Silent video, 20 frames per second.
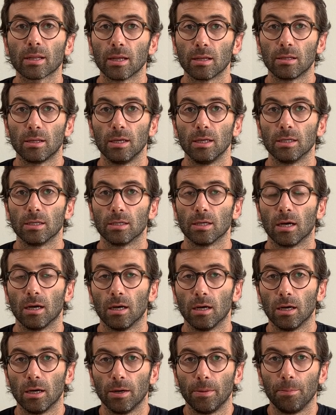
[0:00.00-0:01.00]
that is
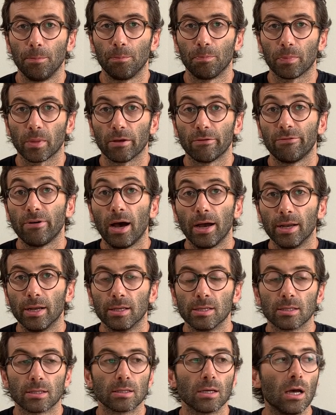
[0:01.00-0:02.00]
um,
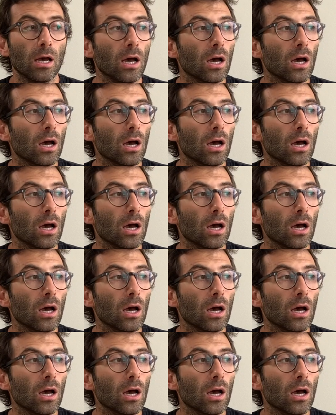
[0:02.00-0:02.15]
finance.